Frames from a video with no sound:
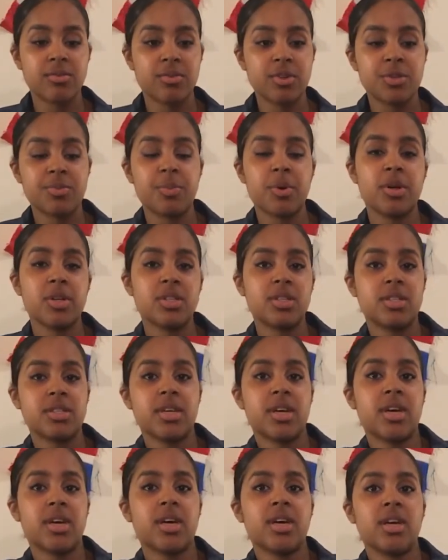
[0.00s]
respond
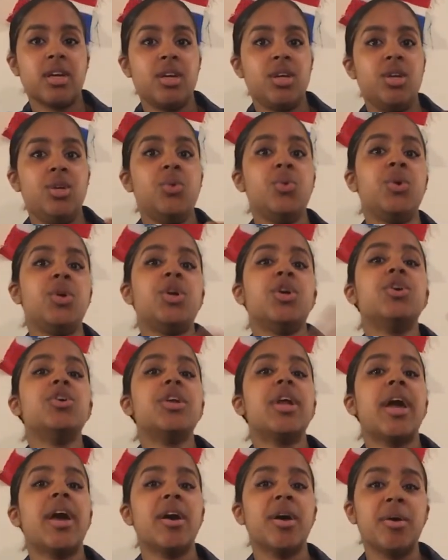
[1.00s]
that you
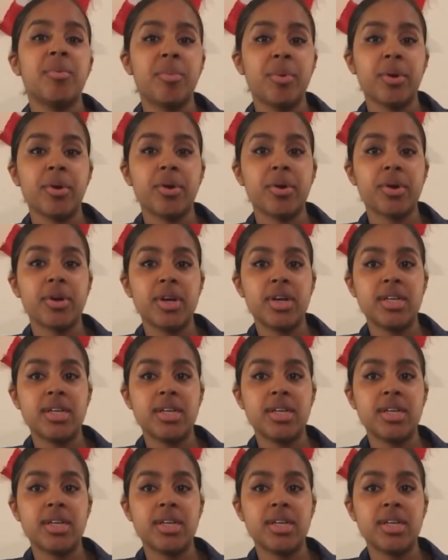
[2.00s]
could help her